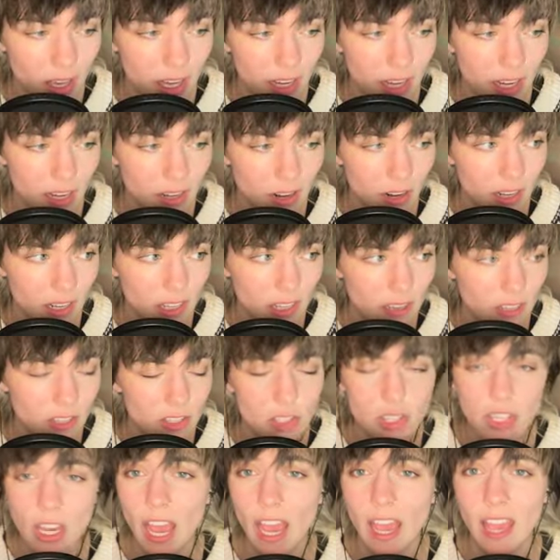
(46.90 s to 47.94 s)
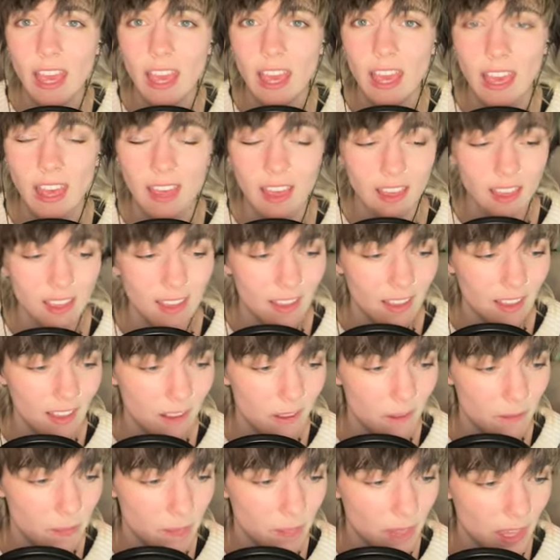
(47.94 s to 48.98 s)
in our little jacket.
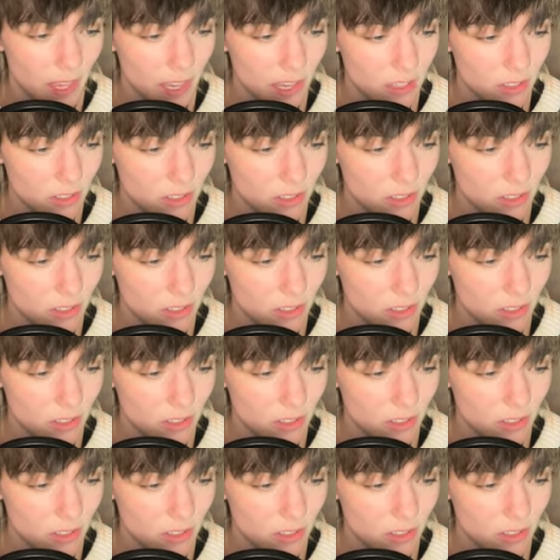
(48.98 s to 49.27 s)
That is